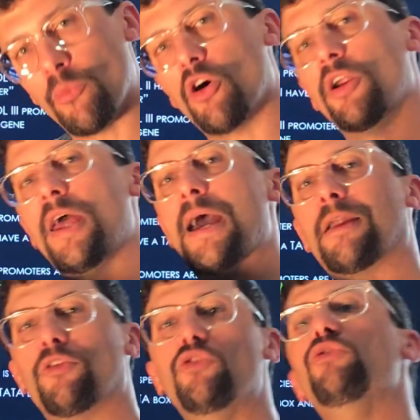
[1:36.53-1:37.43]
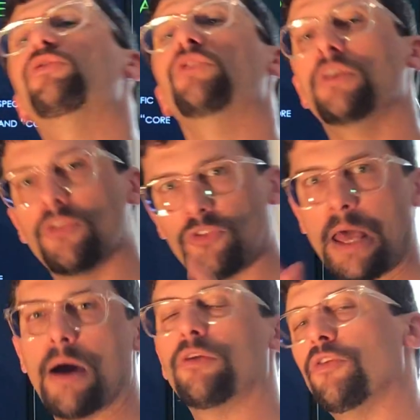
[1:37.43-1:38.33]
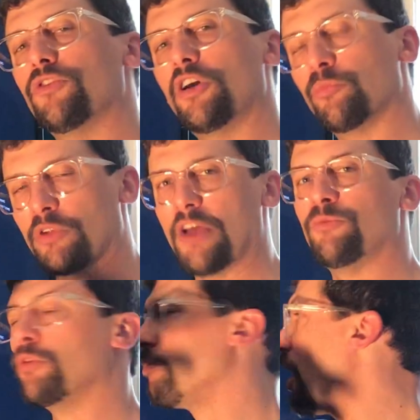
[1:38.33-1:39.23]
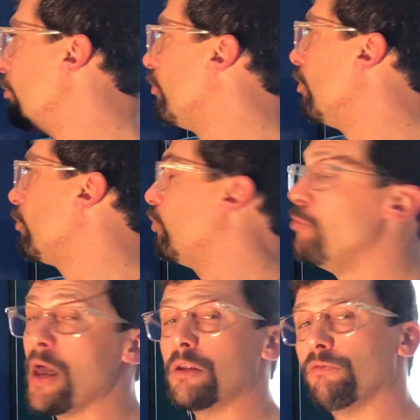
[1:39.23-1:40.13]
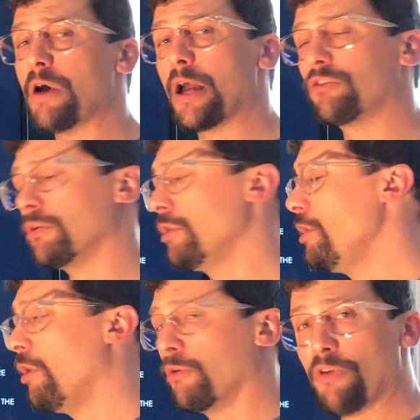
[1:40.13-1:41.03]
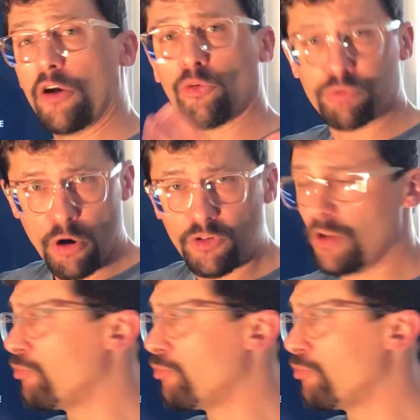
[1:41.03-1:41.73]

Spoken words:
mRNA out of the nucleus, out into the cytoplasm, to the ribosomes to manufacture our final protein